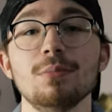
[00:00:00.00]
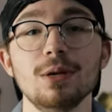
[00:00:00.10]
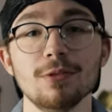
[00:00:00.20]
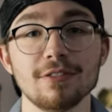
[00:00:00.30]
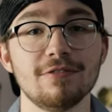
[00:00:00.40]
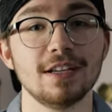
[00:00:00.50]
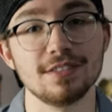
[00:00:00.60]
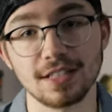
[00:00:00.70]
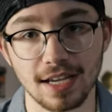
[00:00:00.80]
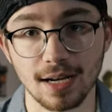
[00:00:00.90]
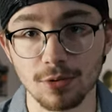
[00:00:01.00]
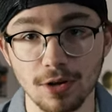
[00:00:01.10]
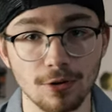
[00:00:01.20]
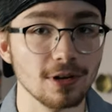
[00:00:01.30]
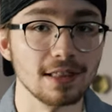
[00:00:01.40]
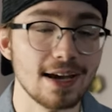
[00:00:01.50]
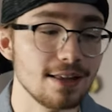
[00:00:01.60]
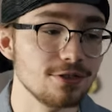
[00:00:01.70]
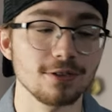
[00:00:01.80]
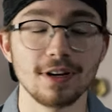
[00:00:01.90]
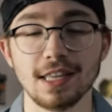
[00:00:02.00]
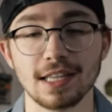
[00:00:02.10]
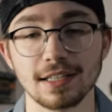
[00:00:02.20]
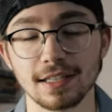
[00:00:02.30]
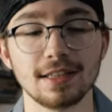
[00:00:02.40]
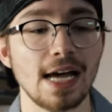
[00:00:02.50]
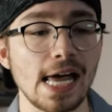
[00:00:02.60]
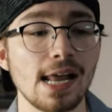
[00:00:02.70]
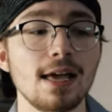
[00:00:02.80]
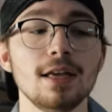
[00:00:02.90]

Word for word: to be with a fancy camera or a lens or anything like that.